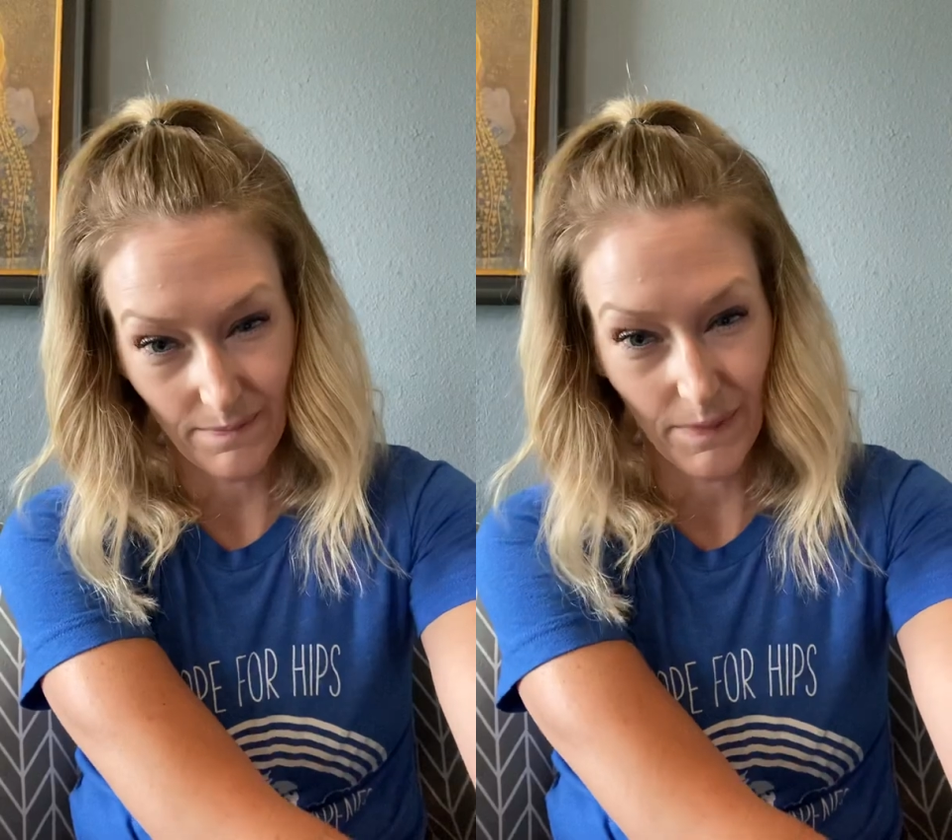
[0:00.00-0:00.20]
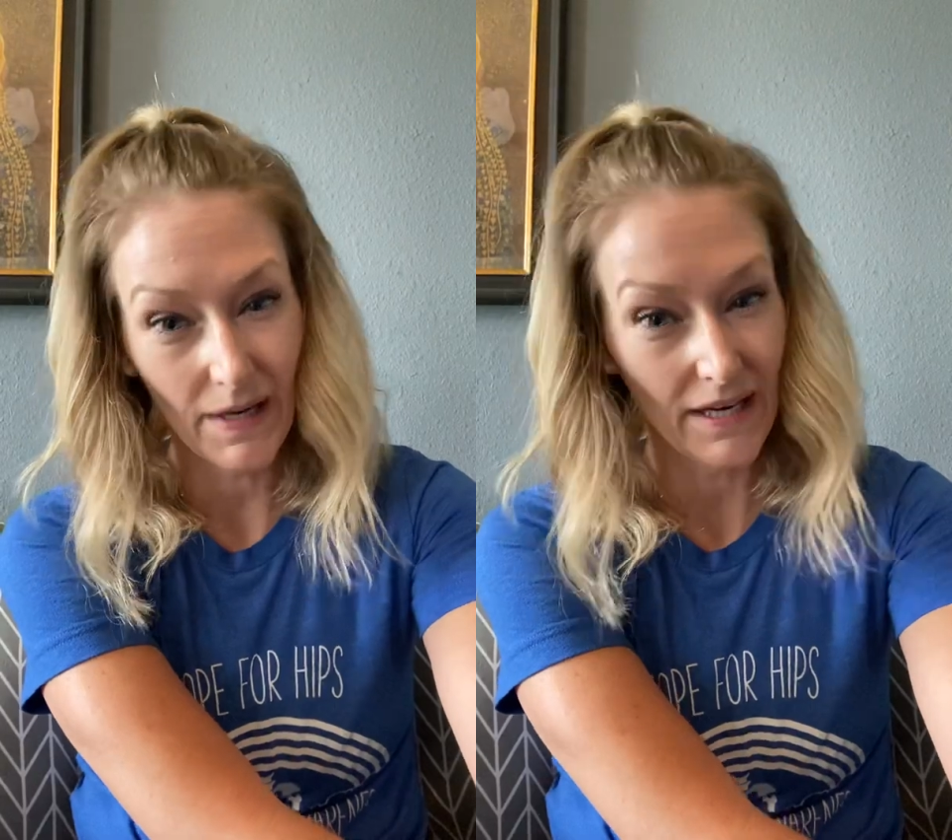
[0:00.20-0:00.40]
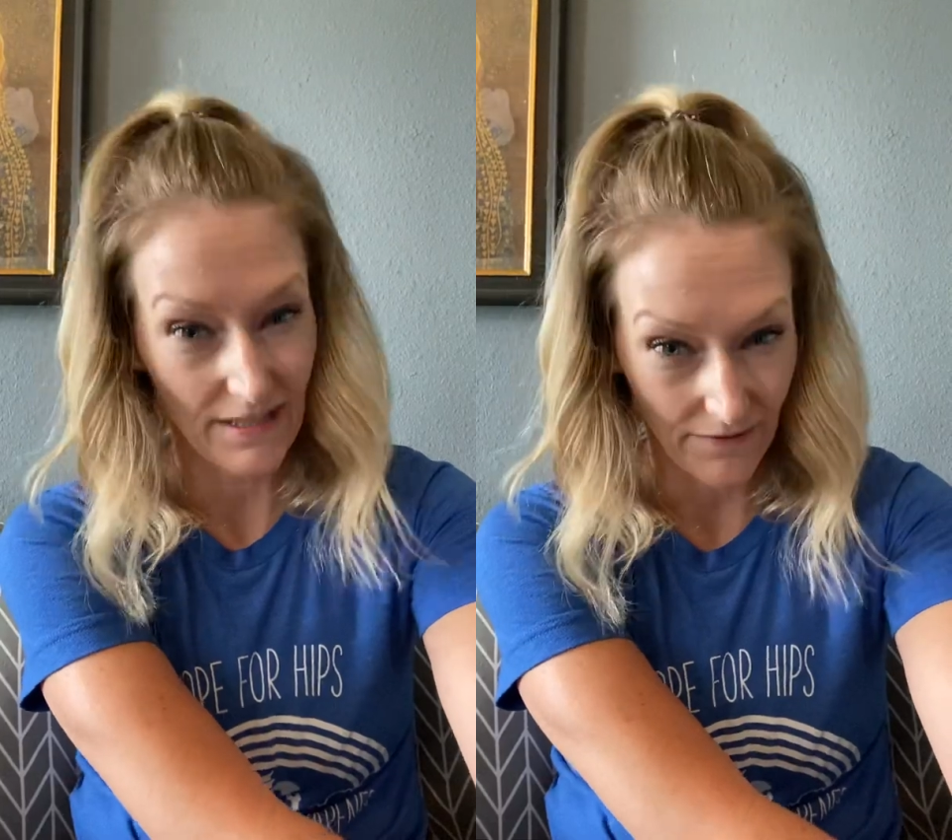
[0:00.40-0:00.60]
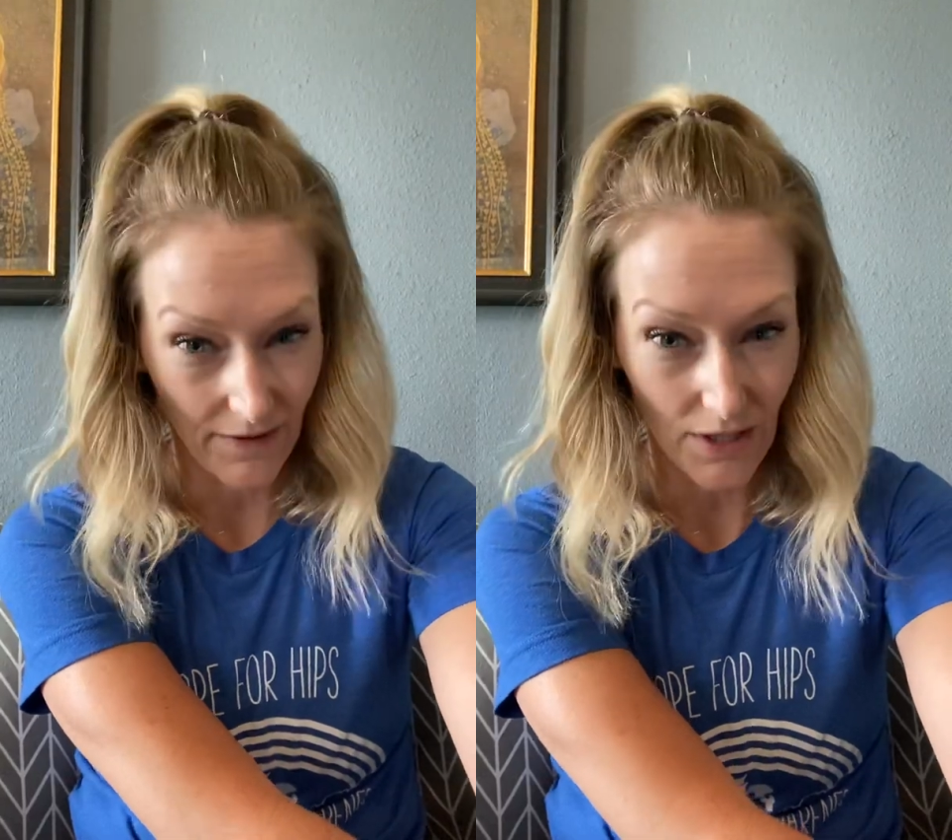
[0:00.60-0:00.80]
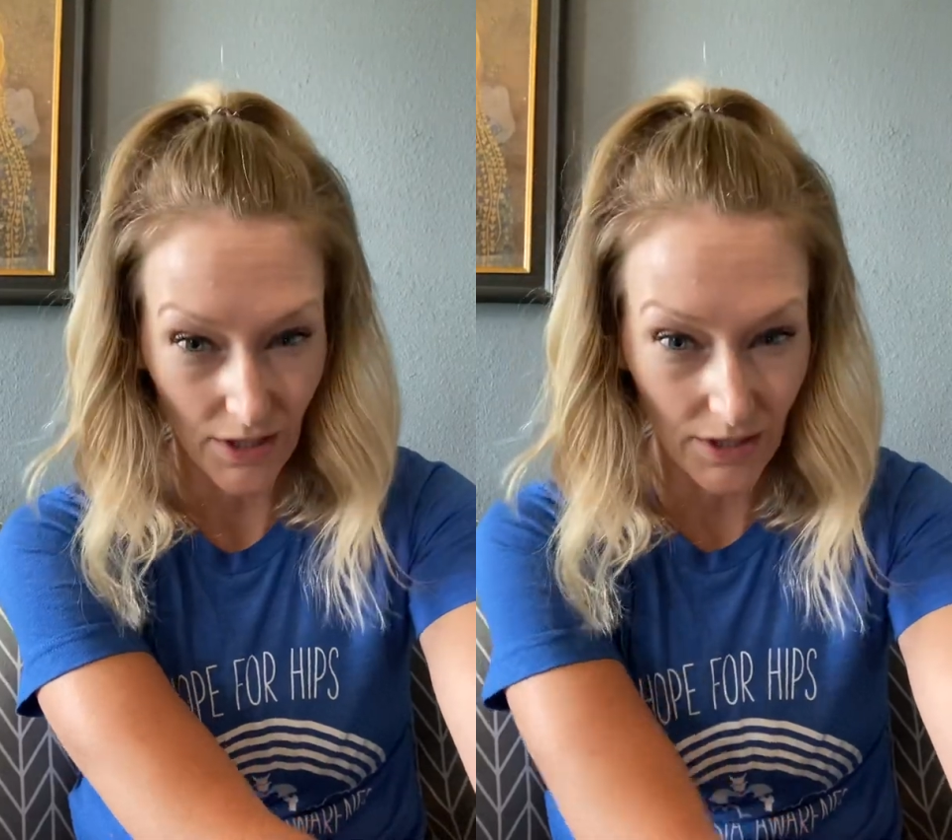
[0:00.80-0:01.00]
pretty
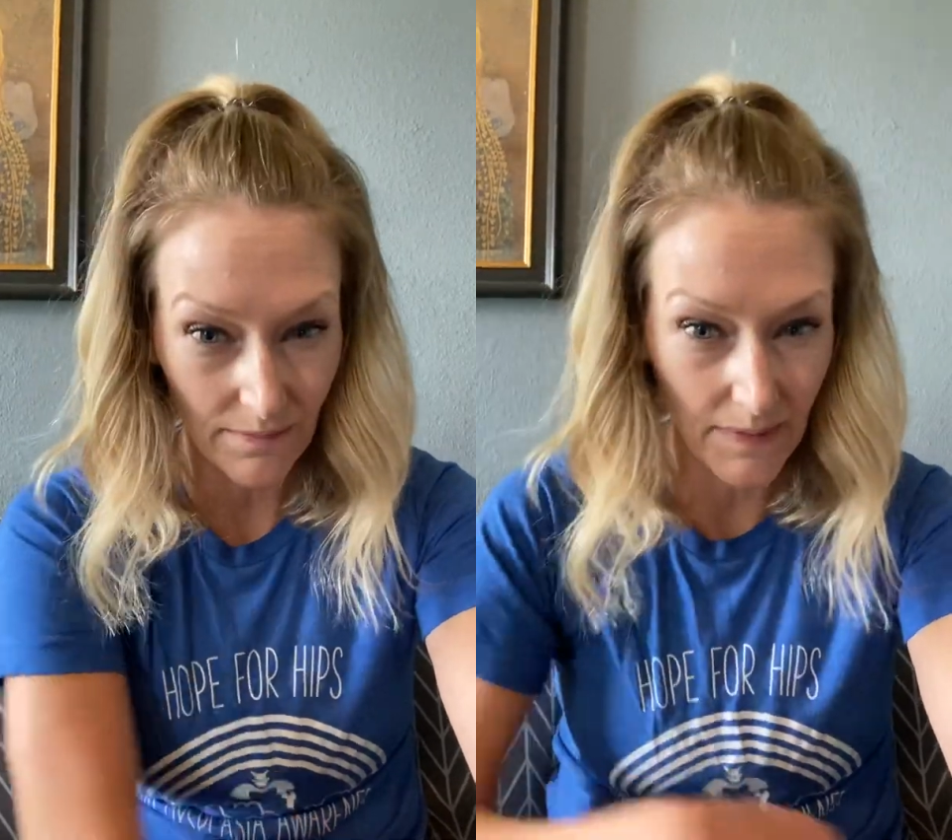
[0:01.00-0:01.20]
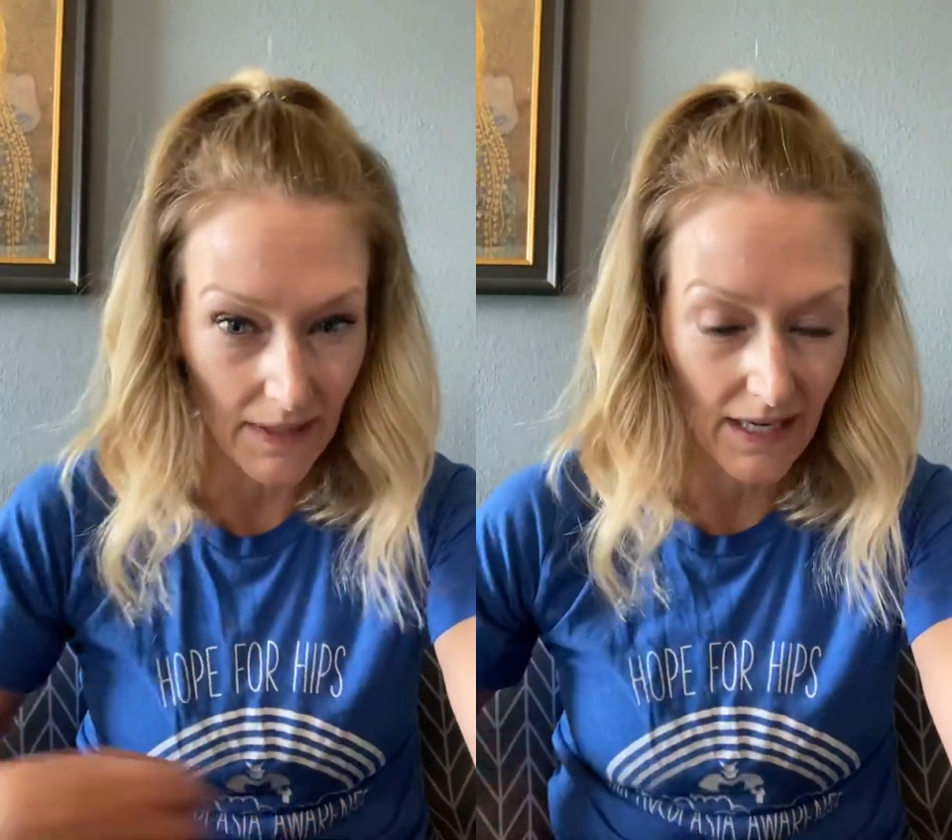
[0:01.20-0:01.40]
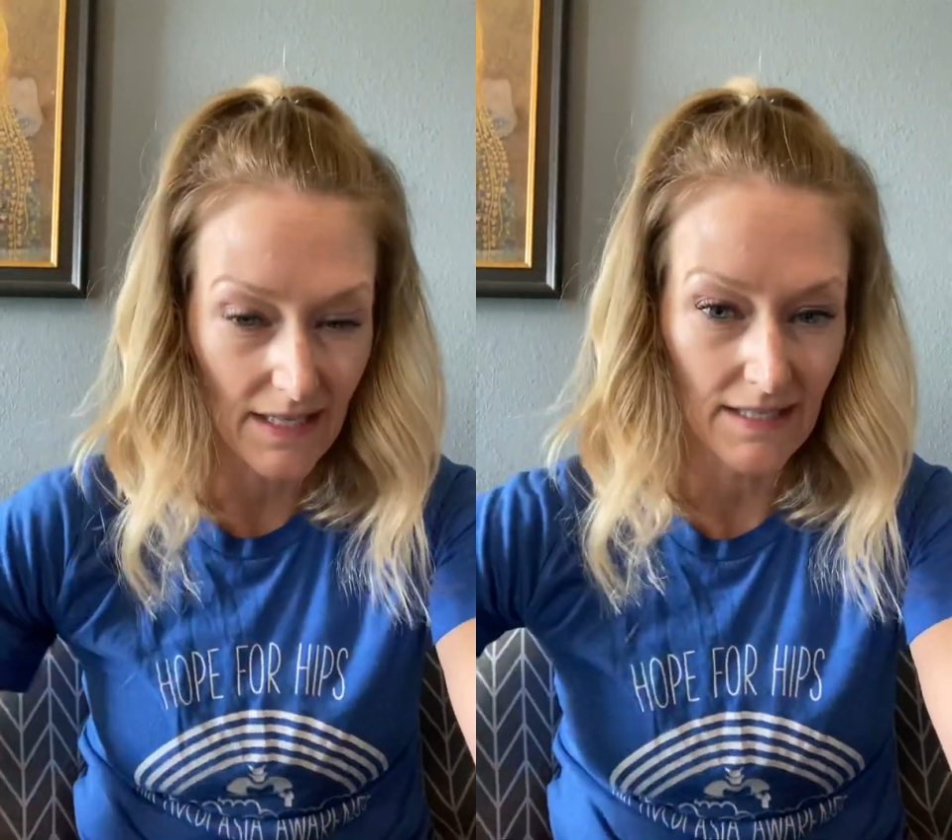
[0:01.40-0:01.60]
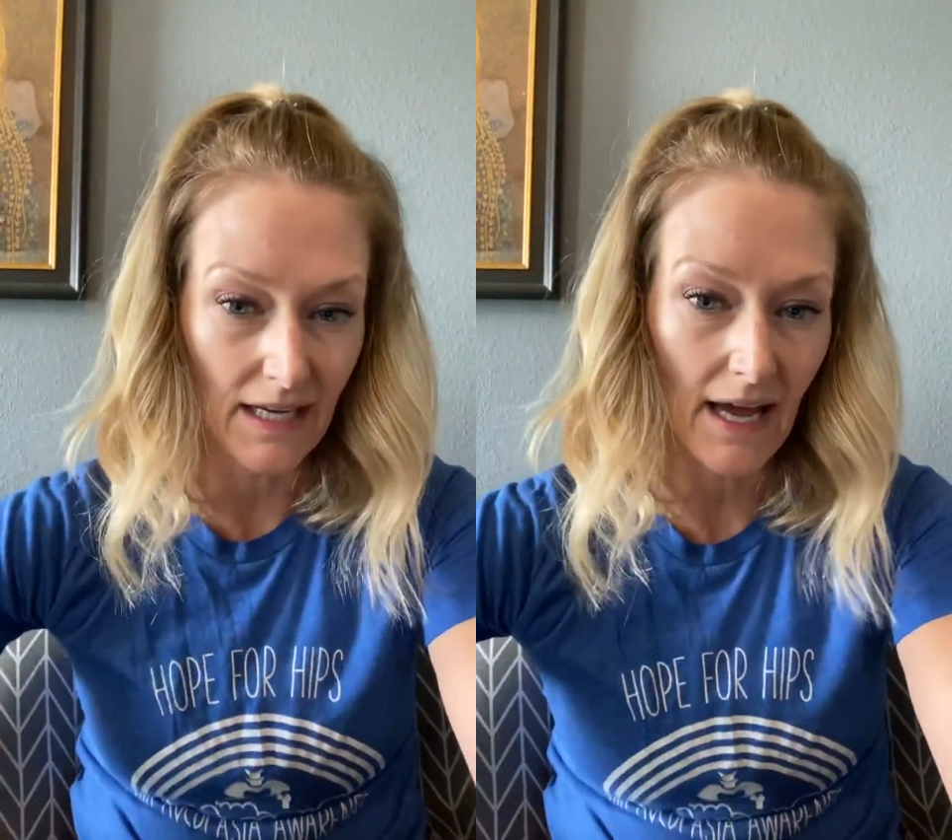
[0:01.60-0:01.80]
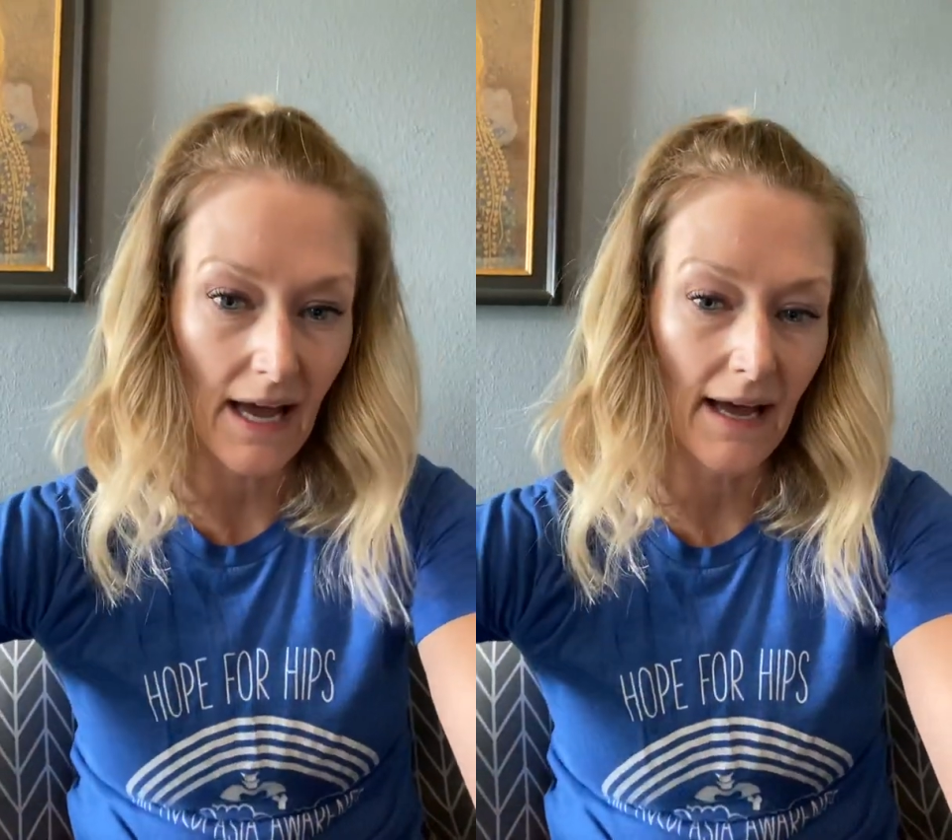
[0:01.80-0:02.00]
difficult because I
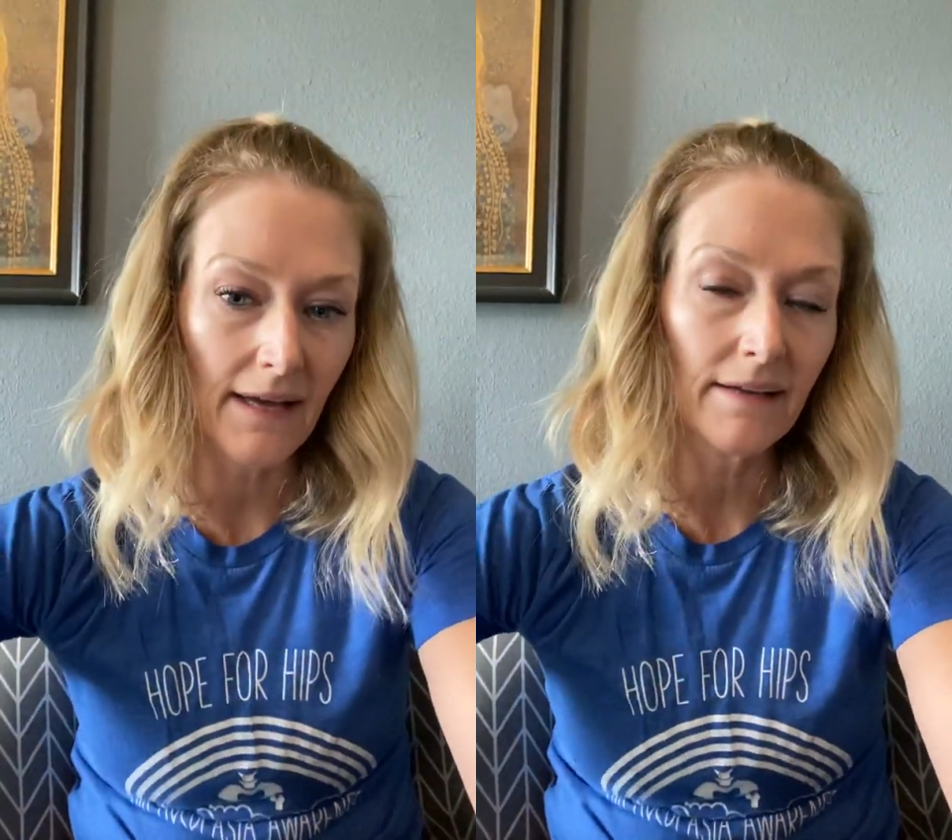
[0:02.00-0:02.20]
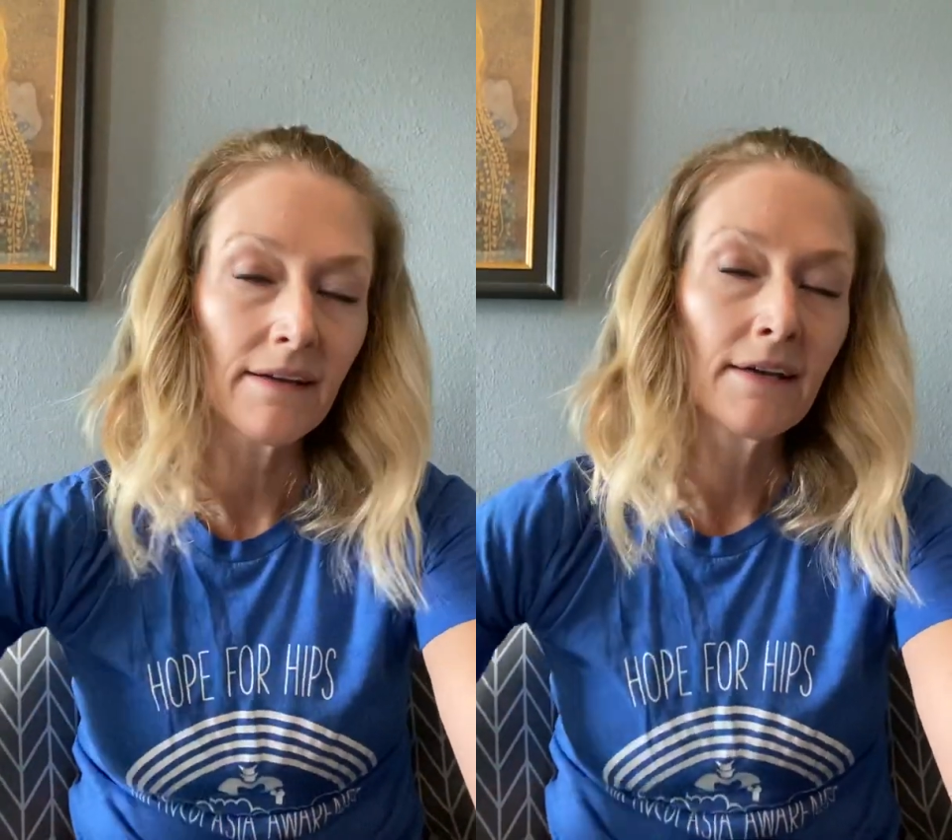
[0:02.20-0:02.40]
had